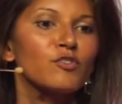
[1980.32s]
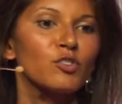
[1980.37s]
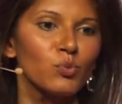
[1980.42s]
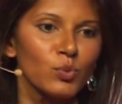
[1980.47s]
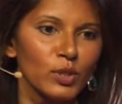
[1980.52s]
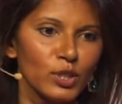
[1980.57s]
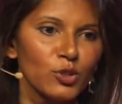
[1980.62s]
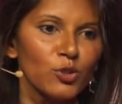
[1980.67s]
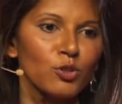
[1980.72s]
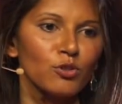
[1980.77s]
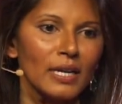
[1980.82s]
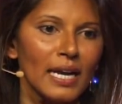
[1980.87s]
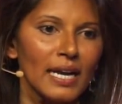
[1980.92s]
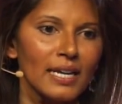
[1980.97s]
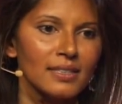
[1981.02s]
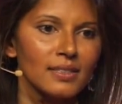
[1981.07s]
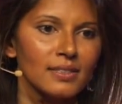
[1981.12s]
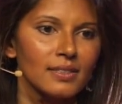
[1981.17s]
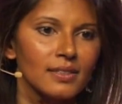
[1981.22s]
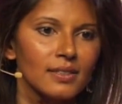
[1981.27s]
for where you're
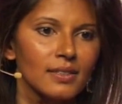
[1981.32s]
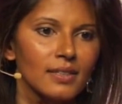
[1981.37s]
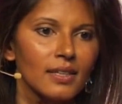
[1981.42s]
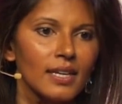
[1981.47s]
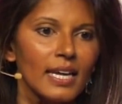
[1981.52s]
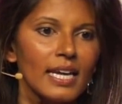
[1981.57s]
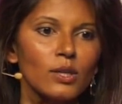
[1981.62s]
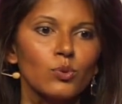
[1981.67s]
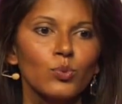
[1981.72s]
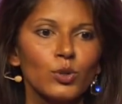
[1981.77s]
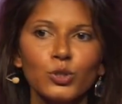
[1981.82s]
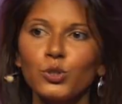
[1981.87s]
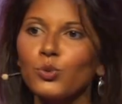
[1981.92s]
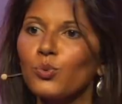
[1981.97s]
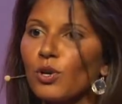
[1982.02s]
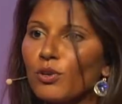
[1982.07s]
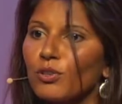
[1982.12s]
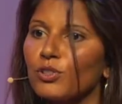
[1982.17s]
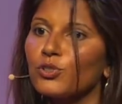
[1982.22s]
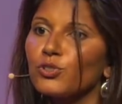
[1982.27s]
at and where you
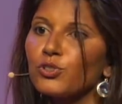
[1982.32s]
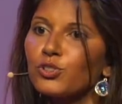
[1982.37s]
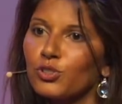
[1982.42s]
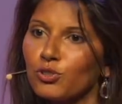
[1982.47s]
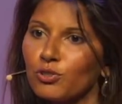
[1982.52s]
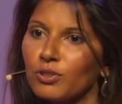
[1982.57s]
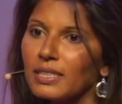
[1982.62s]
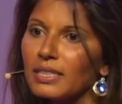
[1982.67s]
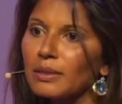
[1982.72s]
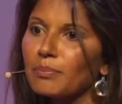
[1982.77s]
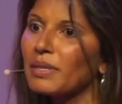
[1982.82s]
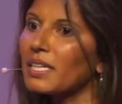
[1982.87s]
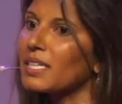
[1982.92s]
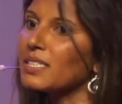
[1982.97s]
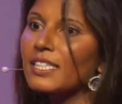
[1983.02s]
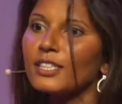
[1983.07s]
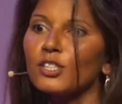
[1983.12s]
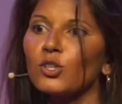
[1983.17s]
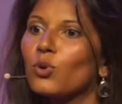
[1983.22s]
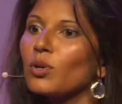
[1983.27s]
are in your journey, because
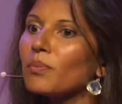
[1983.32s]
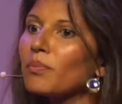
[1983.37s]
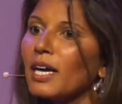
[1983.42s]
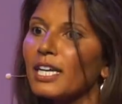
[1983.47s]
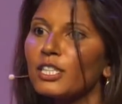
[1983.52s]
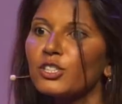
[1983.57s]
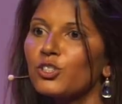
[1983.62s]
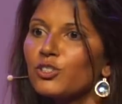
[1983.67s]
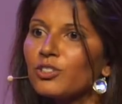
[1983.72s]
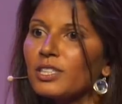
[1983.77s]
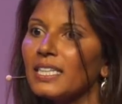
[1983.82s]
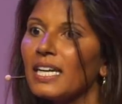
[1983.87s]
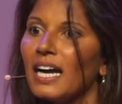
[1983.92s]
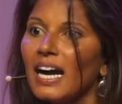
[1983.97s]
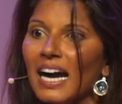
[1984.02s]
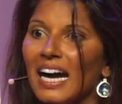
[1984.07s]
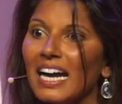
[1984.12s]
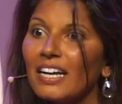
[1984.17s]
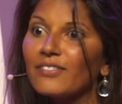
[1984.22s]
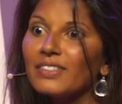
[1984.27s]
I know on my journey,
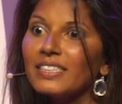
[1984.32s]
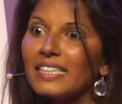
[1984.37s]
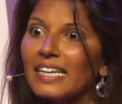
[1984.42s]
I haven't